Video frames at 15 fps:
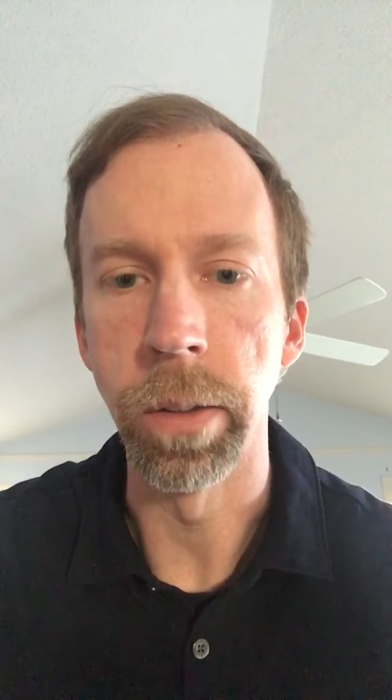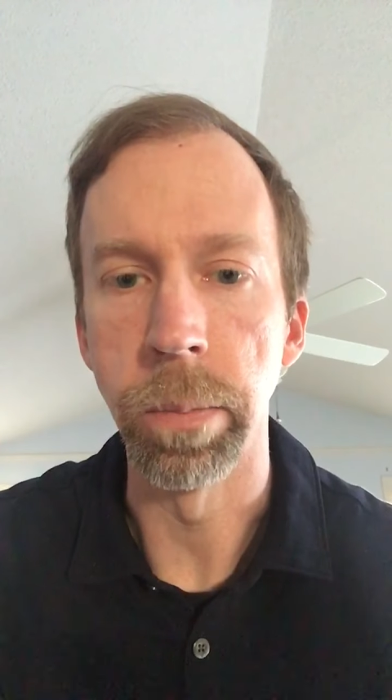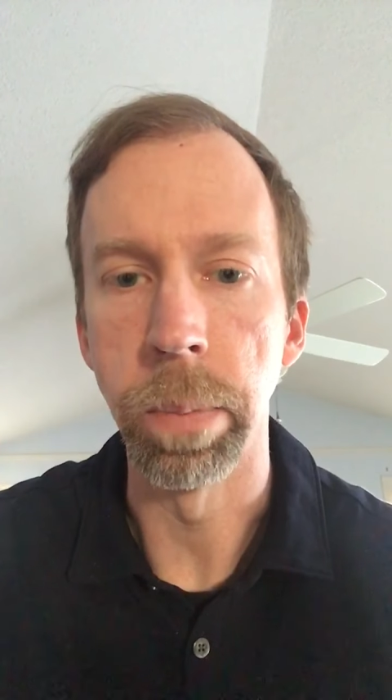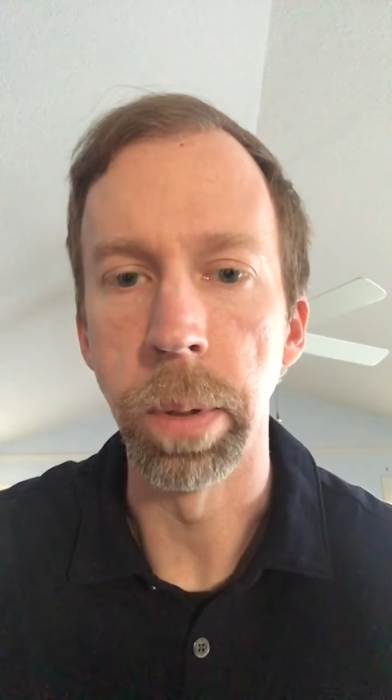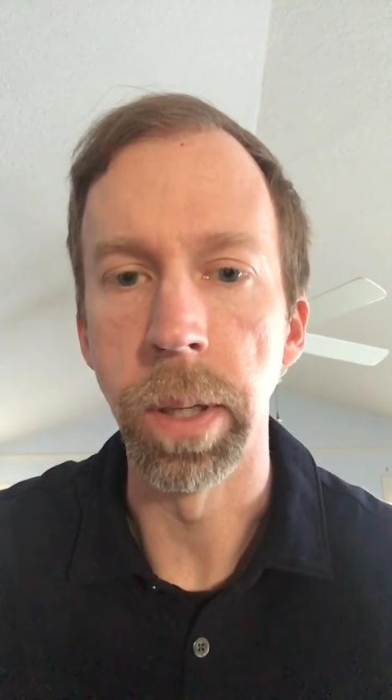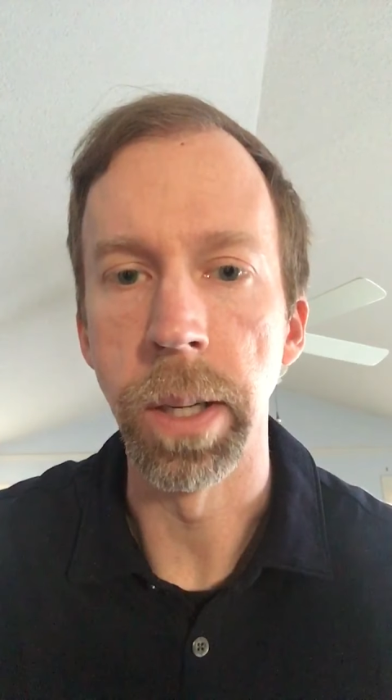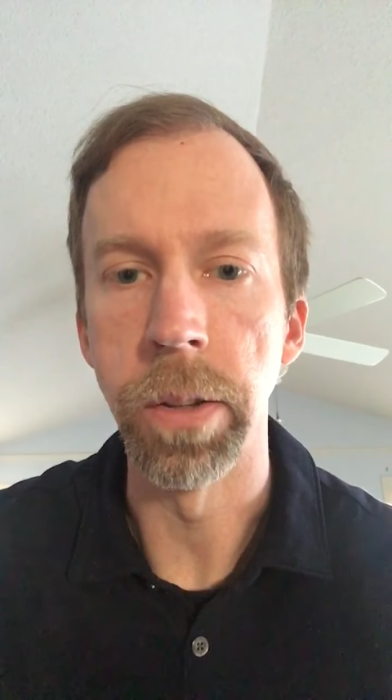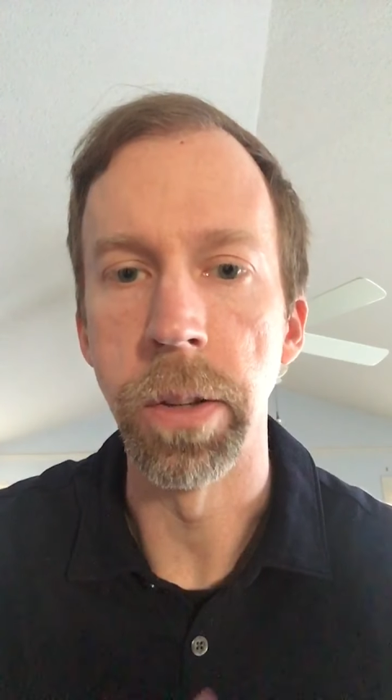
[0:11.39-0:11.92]

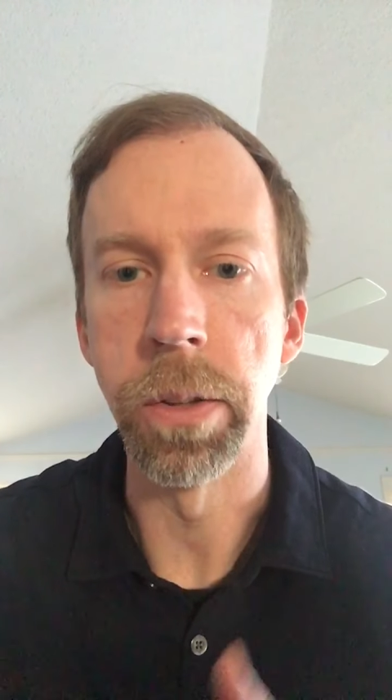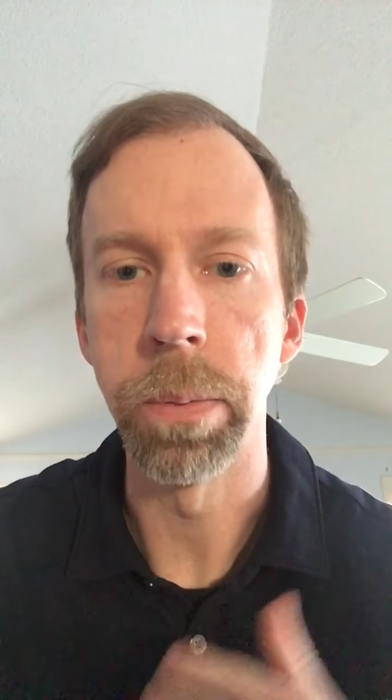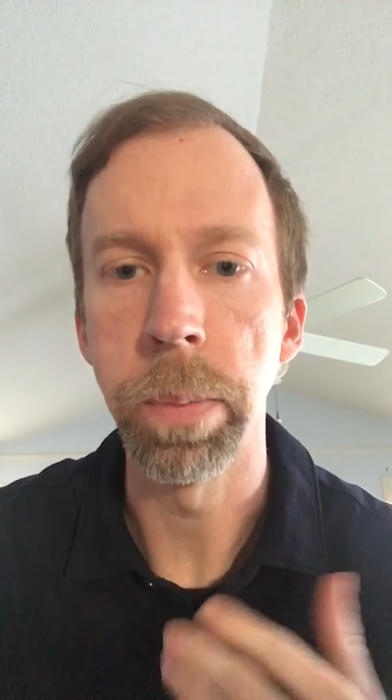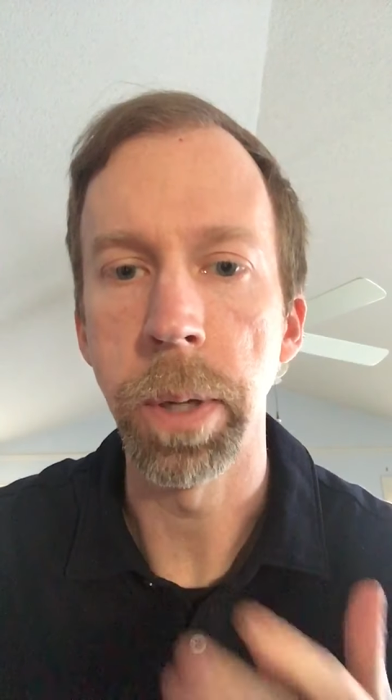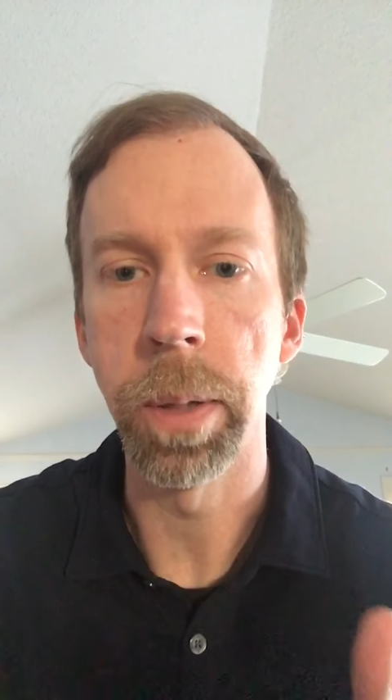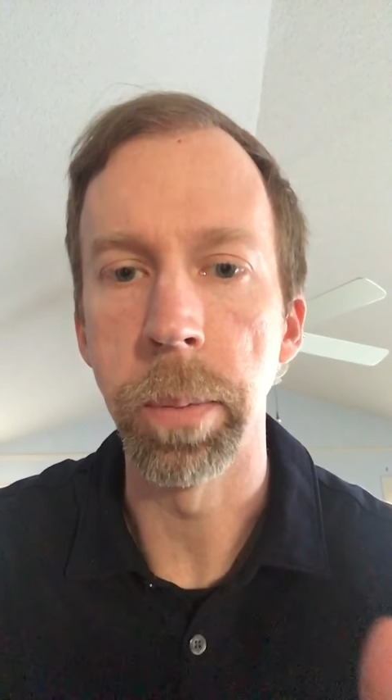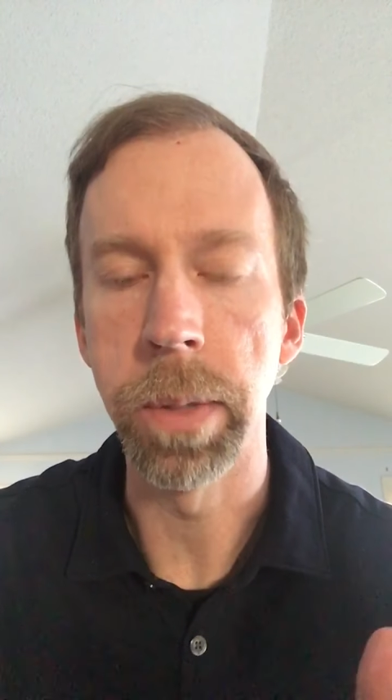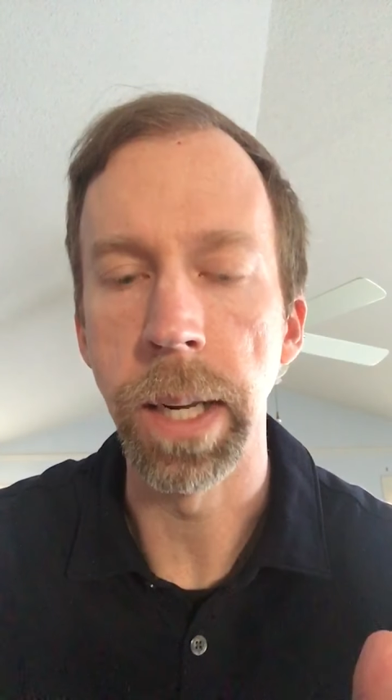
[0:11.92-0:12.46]
blood that's
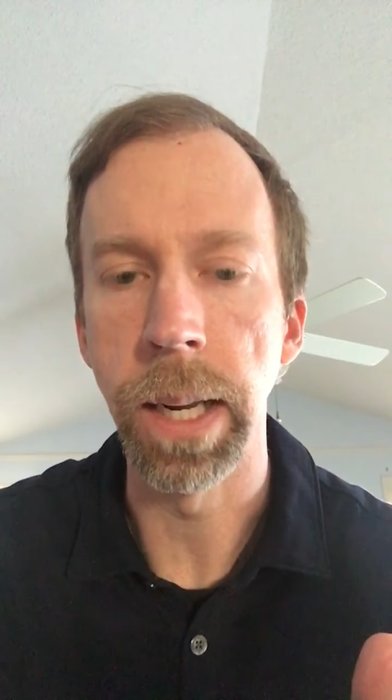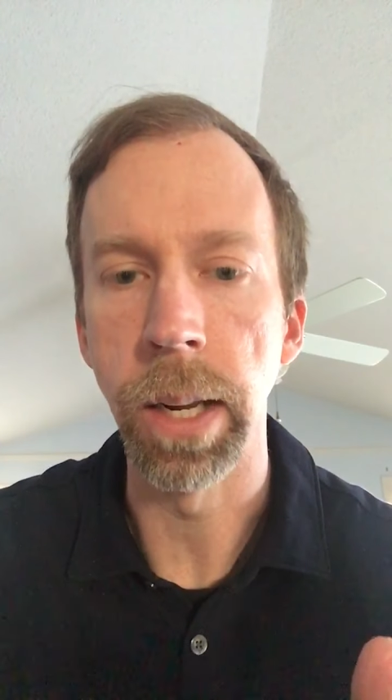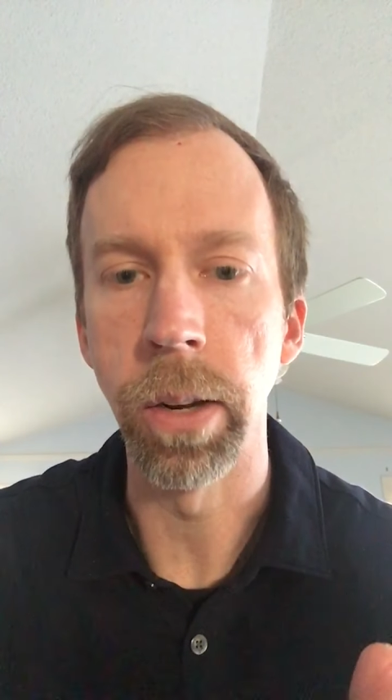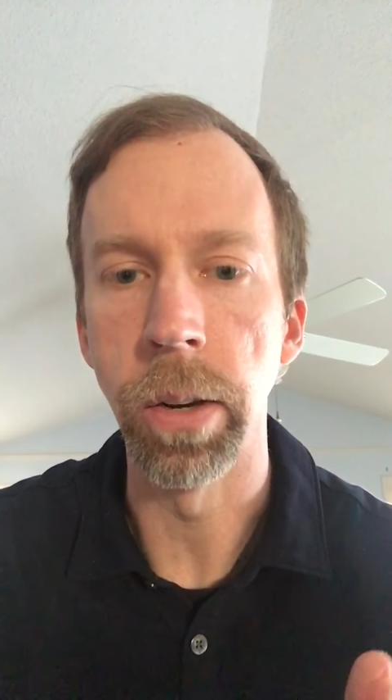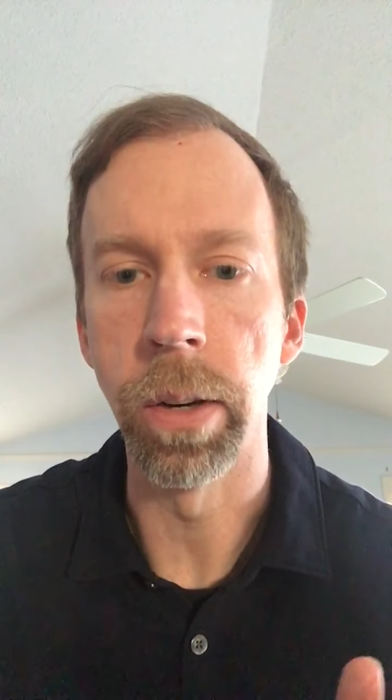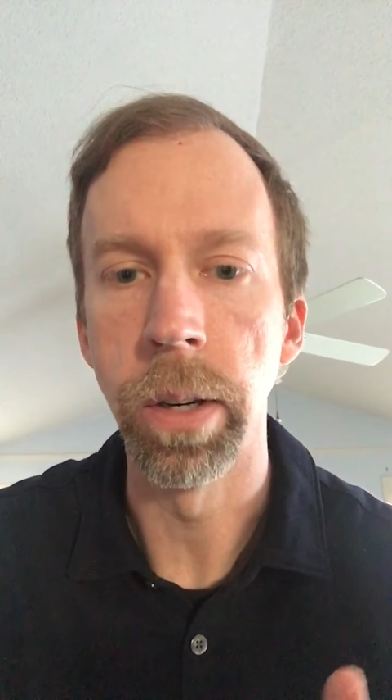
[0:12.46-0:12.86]
pumped out